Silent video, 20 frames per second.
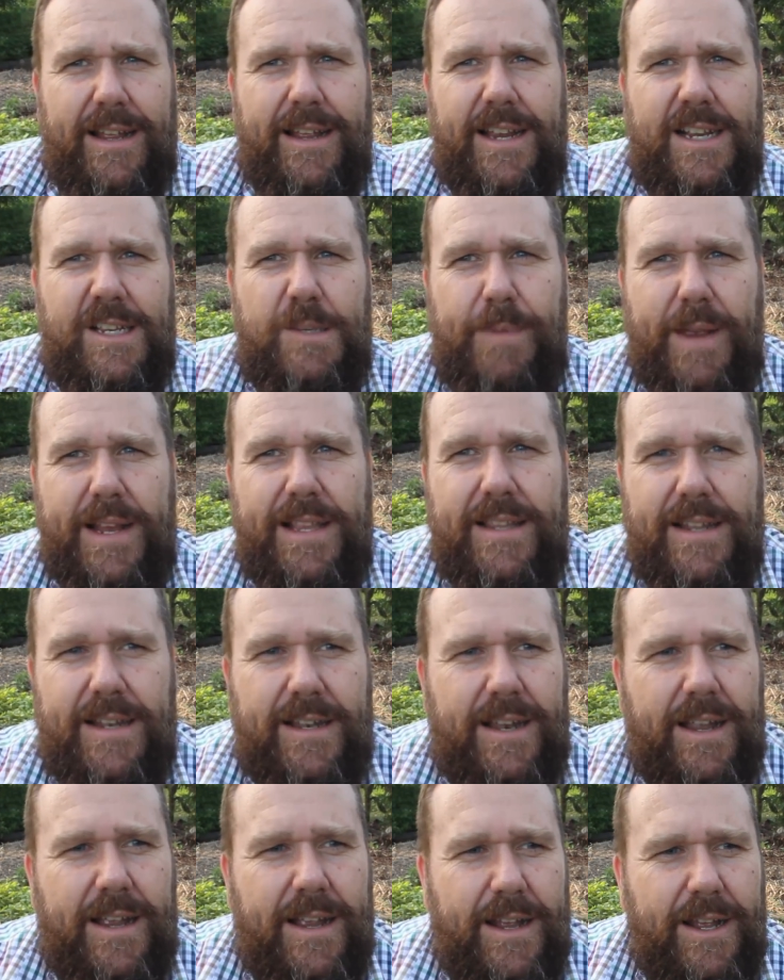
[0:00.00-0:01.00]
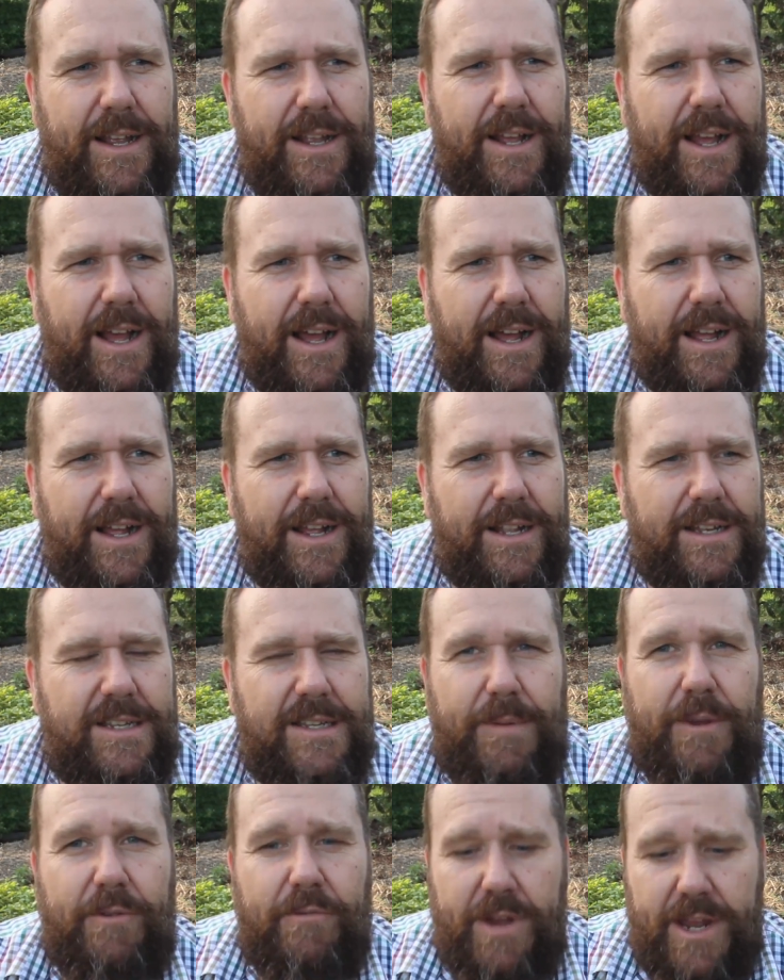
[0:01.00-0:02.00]
expected
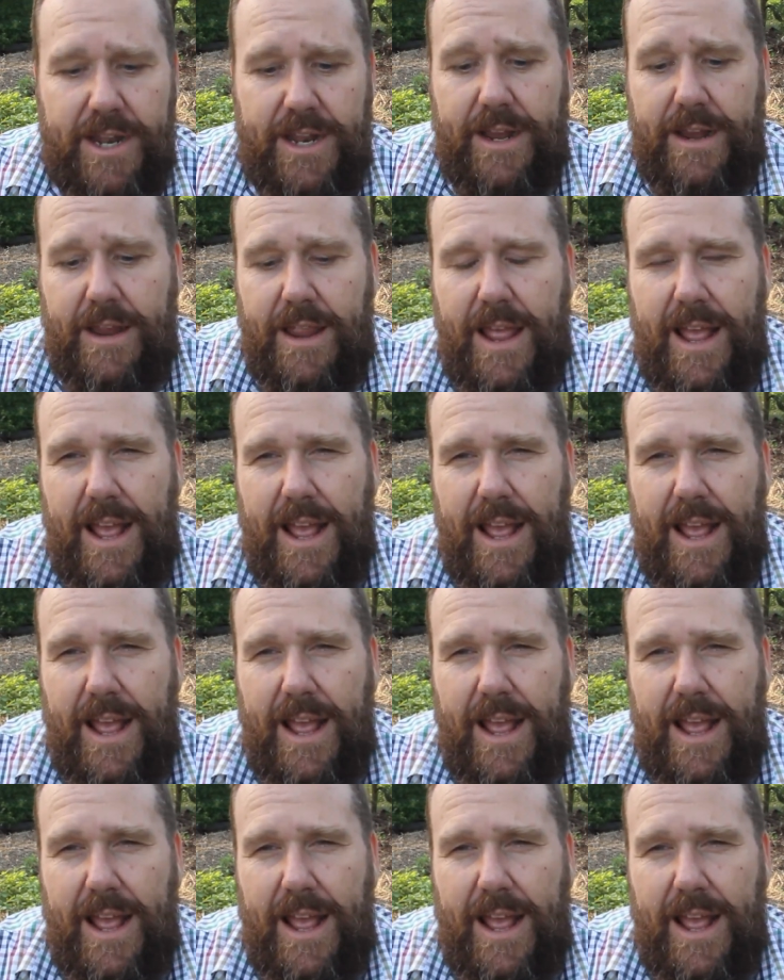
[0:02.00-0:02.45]
to be reading.